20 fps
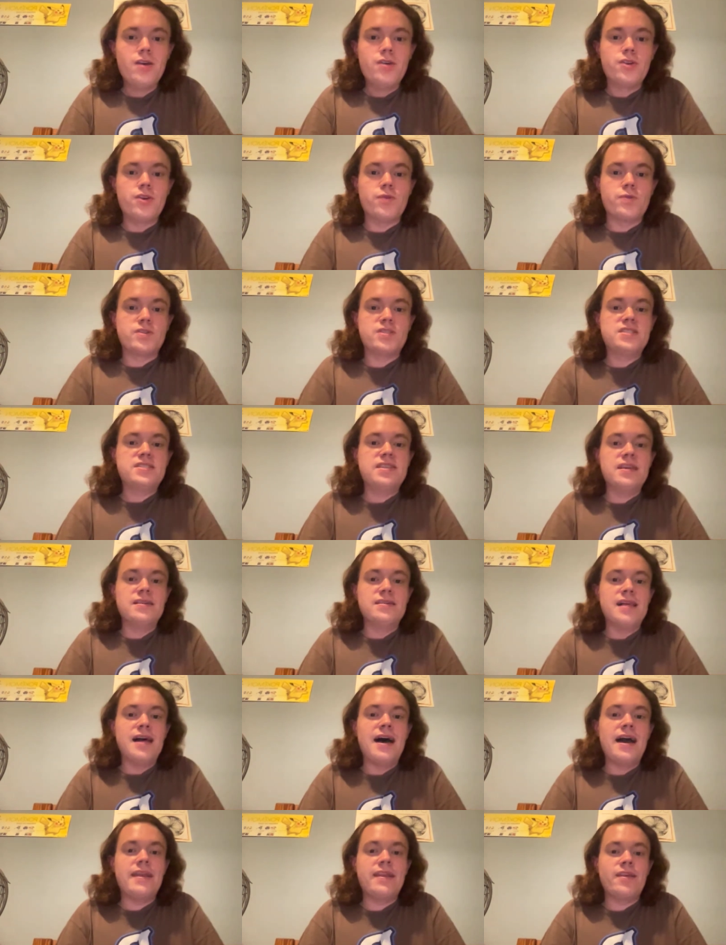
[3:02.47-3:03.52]
You're still
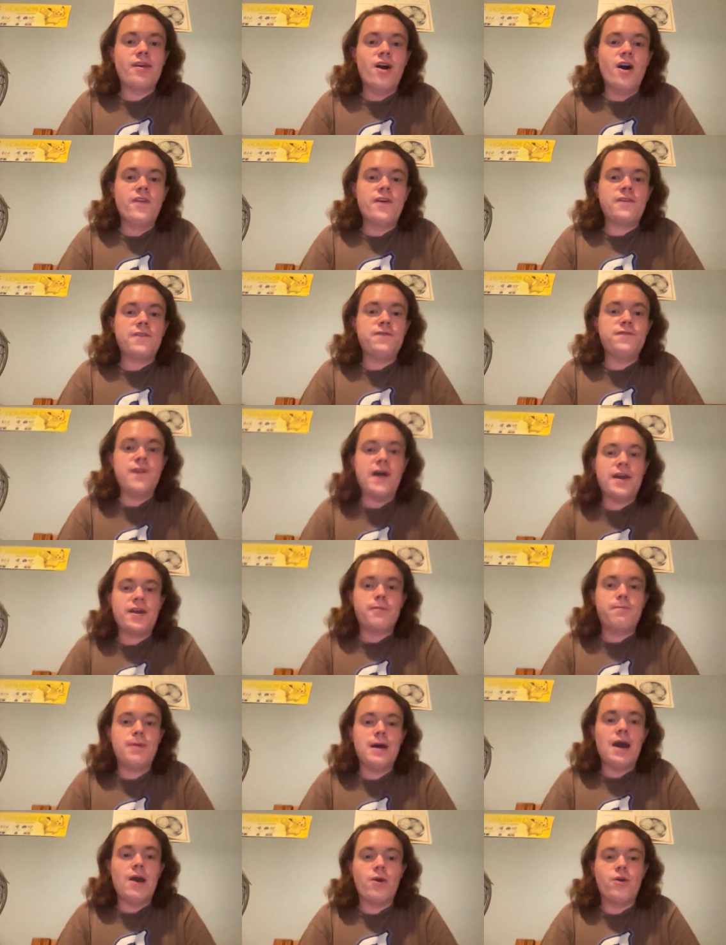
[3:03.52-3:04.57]
hiding all that
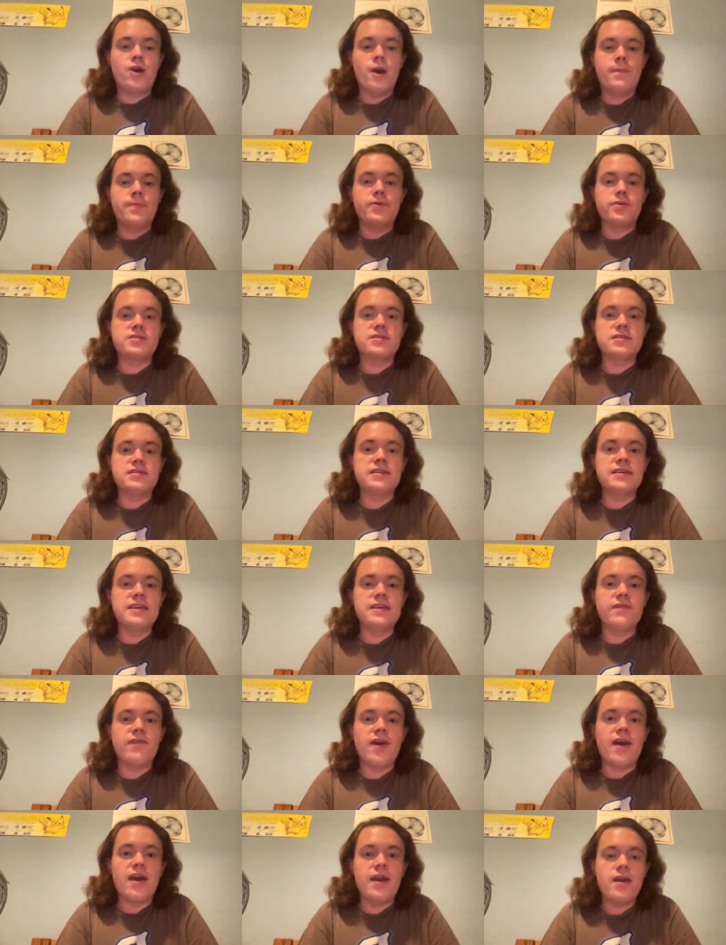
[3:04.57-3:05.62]
firepower up your
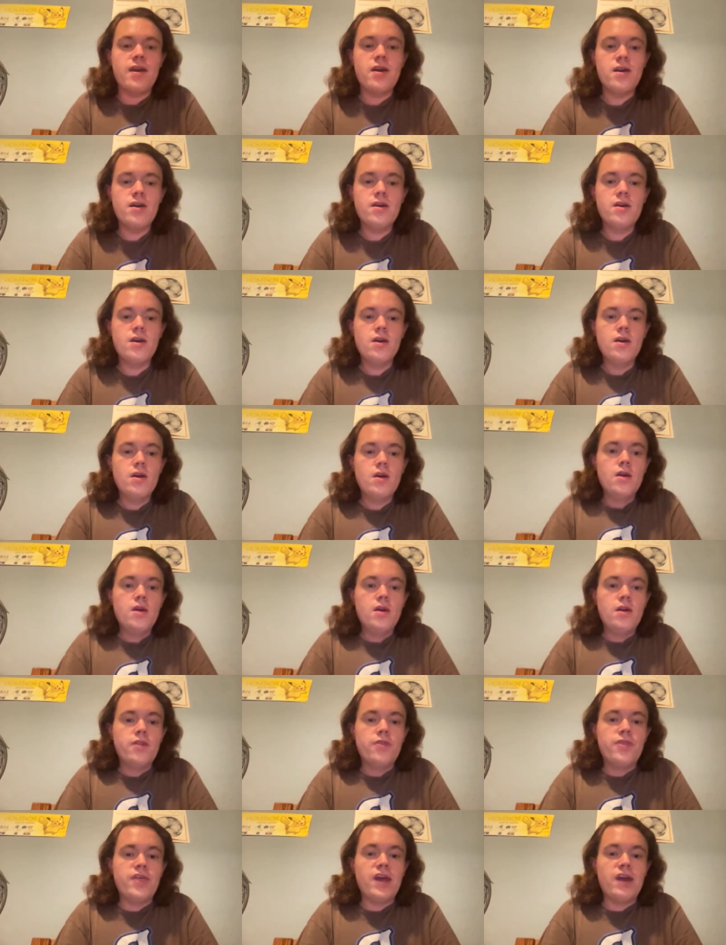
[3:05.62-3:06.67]
sleeve, eh?
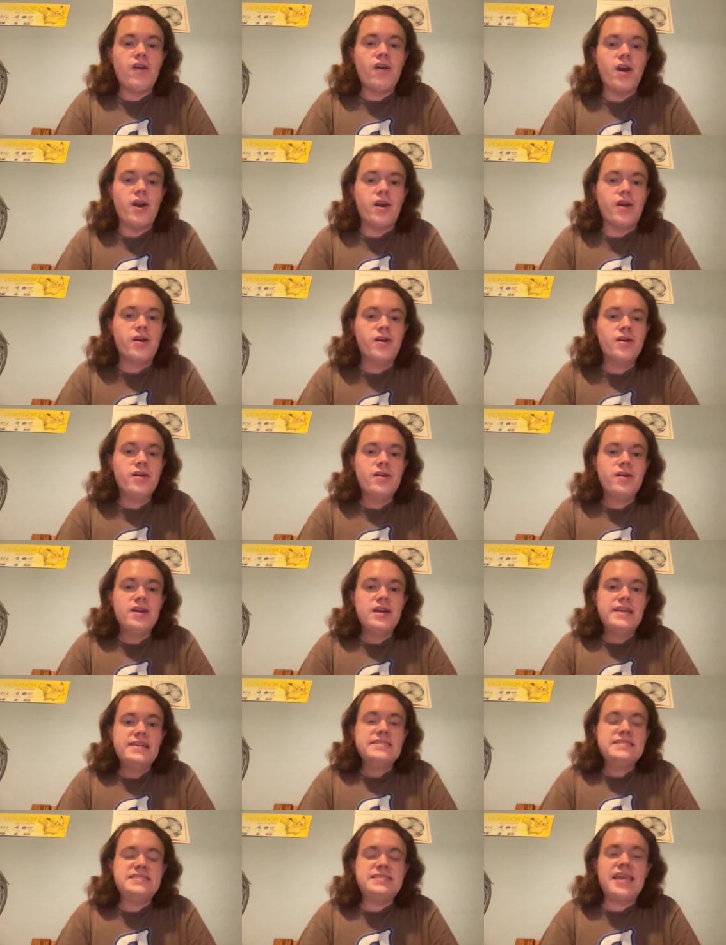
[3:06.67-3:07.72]
There are
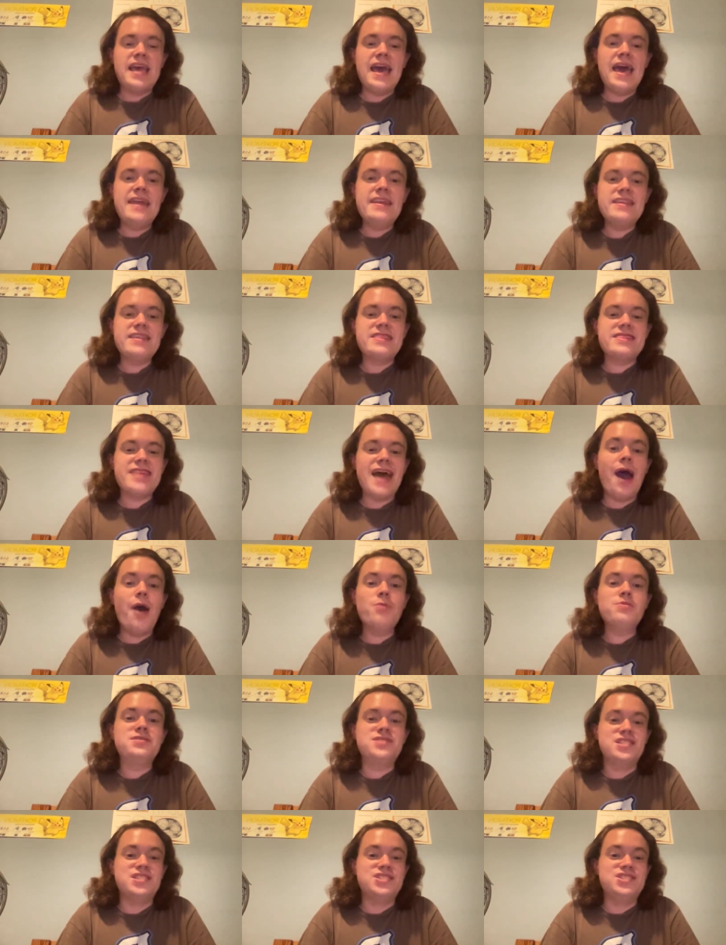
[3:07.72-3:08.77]

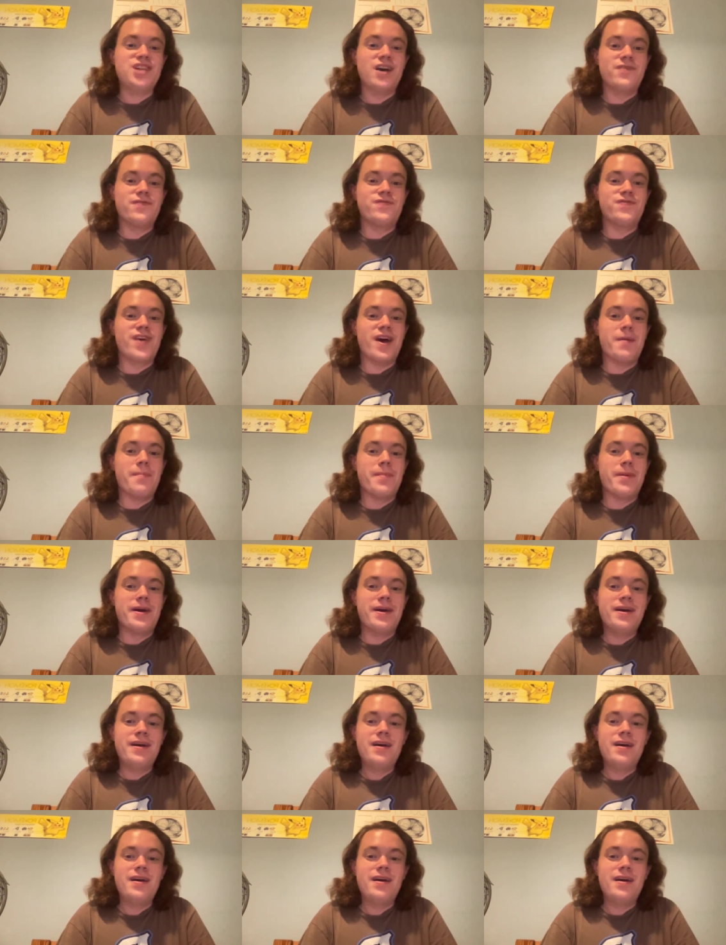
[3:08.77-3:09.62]
10,000 of them.